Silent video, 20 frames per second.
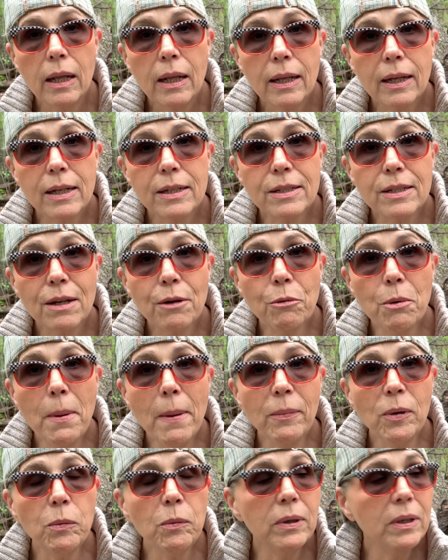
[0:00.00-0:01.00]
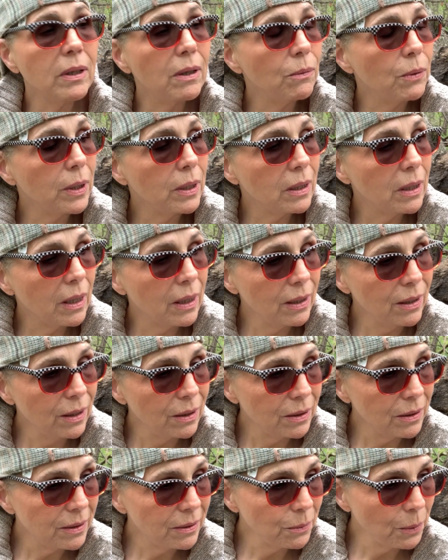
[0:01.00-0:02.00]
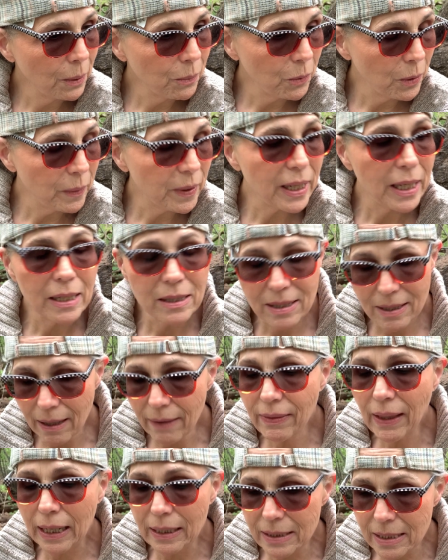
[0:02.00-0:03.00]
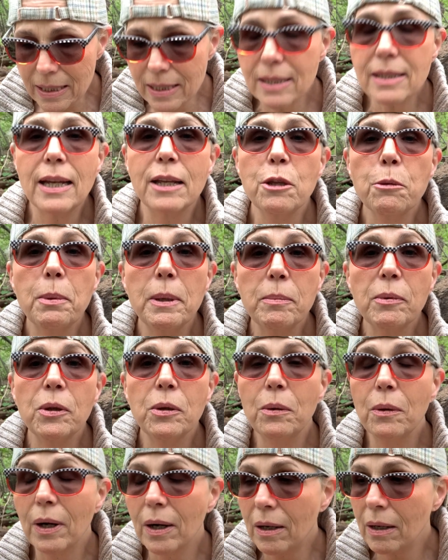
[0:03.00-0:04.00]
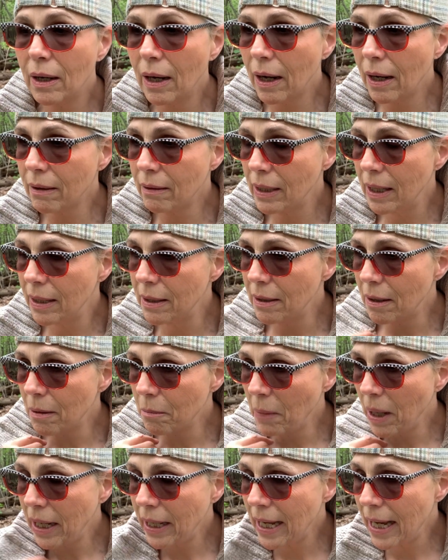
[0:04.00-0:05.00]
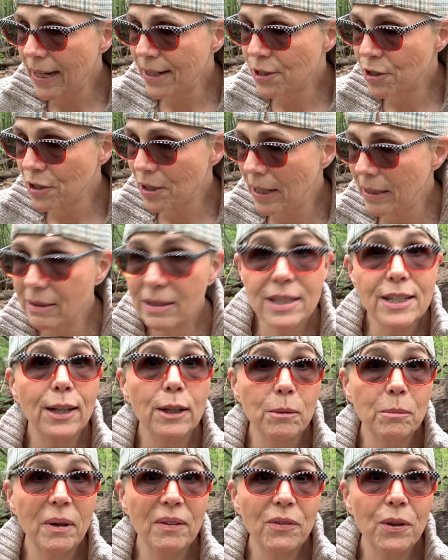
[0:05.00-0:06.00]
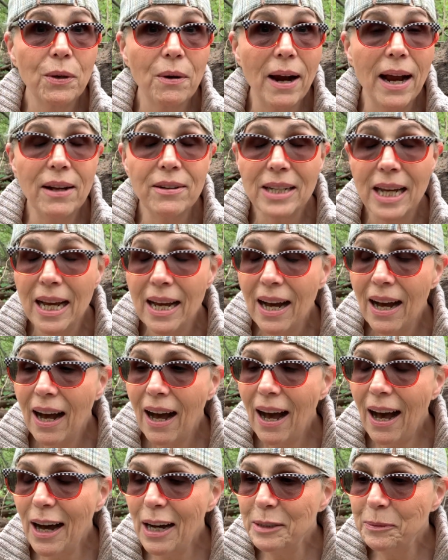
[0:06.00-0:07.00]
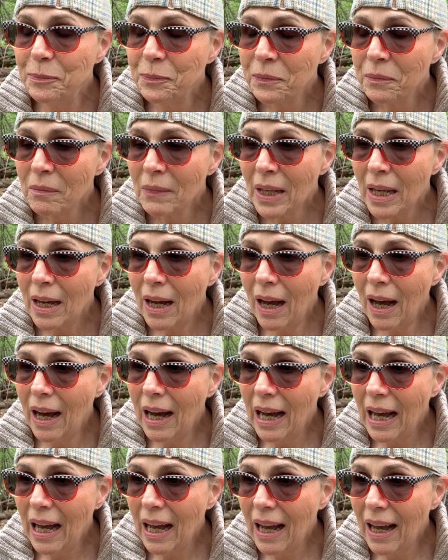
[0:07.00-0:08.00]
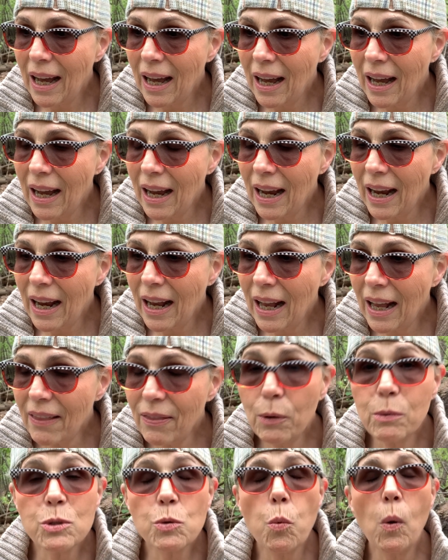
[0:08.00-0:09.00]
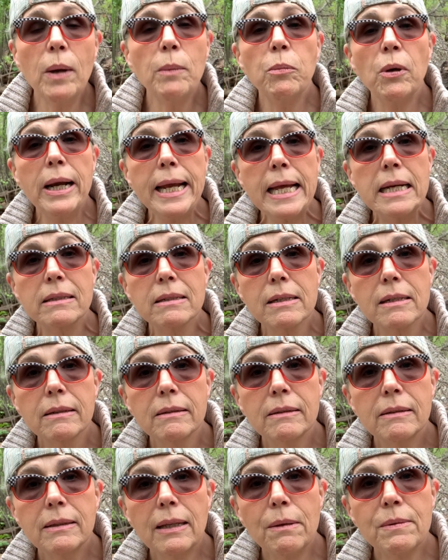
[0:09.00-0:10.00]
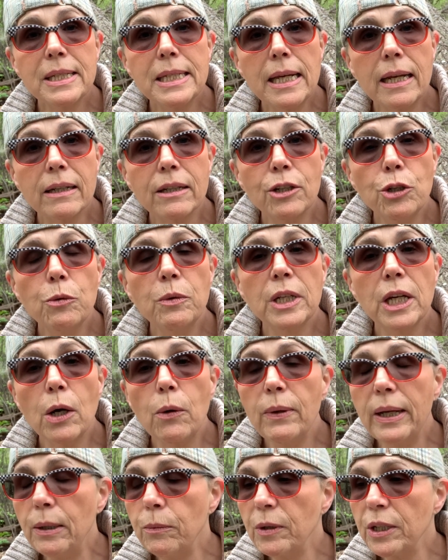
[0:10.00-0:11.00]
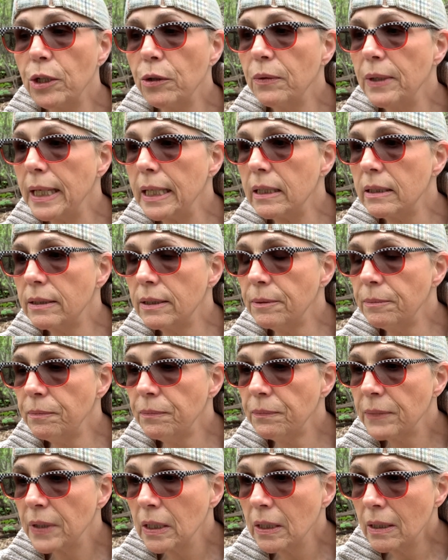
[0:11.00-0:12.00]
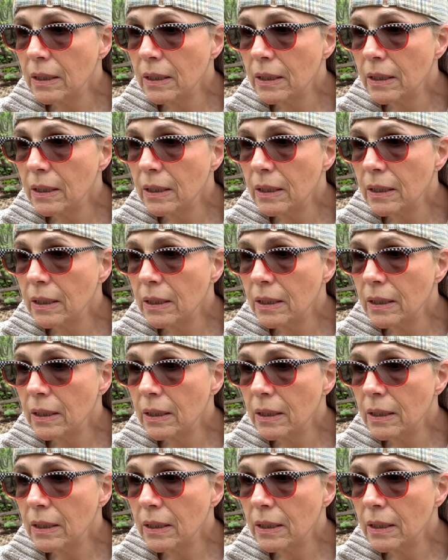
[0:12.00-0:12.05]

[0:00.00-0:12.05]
Because remember when we were kids, that is to say the people who are my age and still above the ground, there was one brand. That was it. You would go in when you needed them.